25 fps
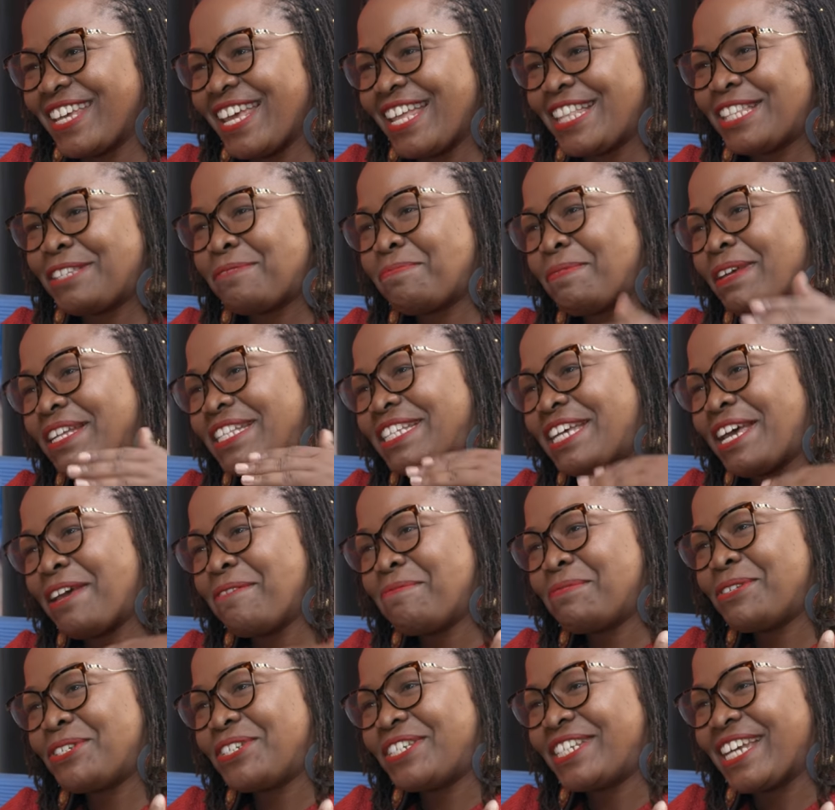It's my
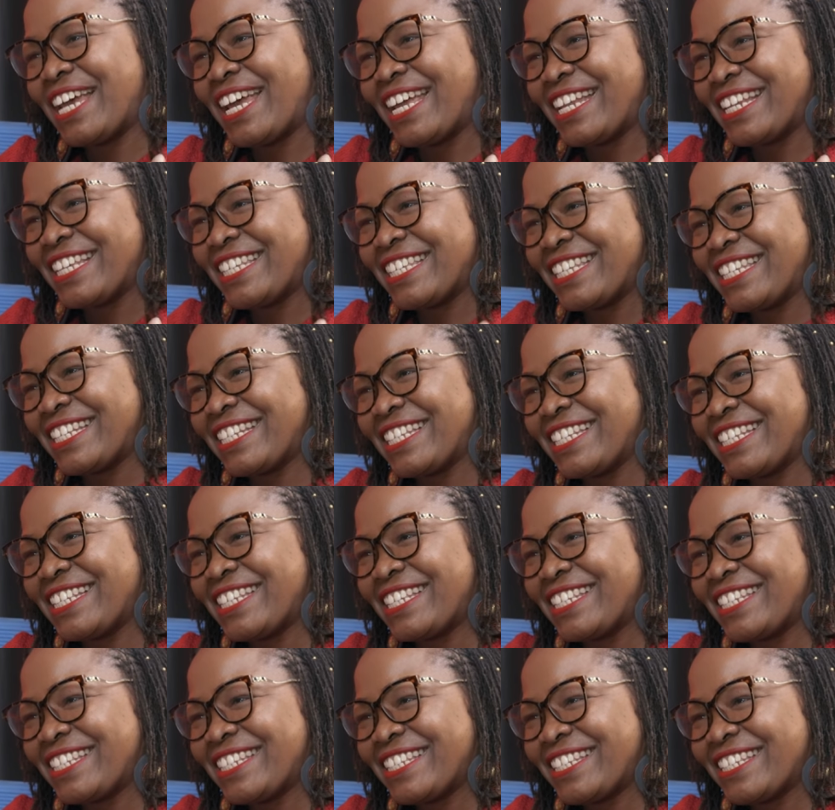time to shine, isn't
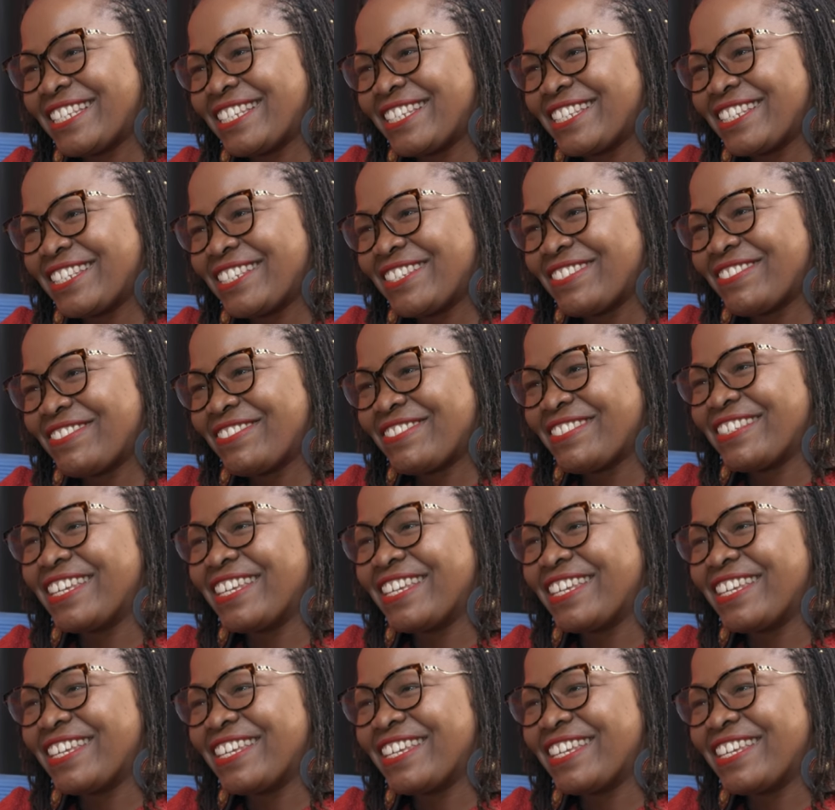it? Yeah.